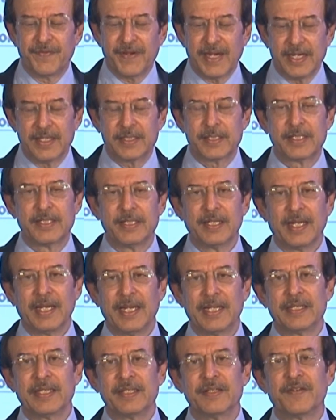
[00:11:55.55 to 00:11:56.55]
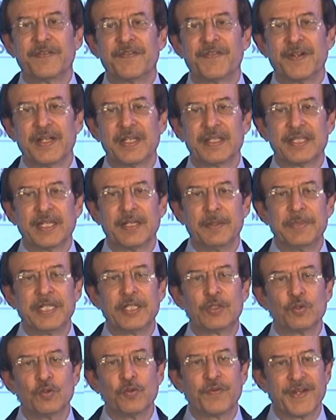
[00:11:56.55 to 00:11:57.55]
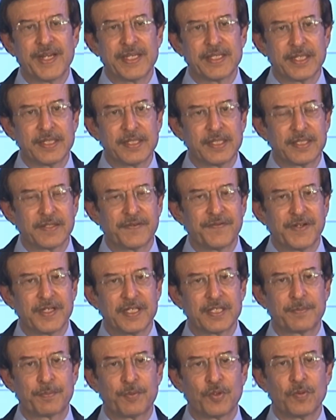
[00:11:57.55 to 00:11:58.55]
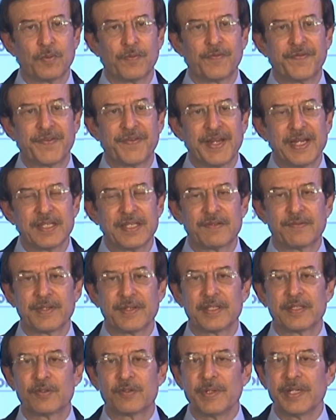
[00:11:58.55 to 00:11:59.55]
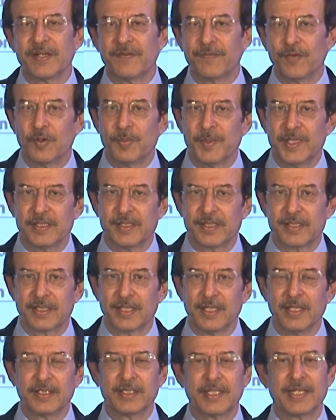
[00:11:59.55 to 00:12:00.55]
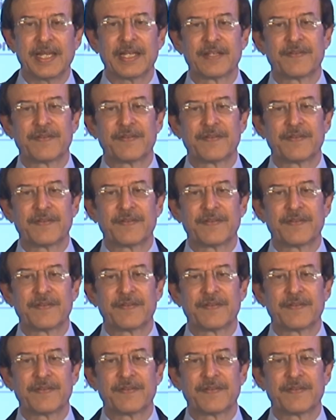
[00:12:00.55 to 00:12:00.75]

phased, and in the first, there will be 2 phases. The first phase is 24 months, the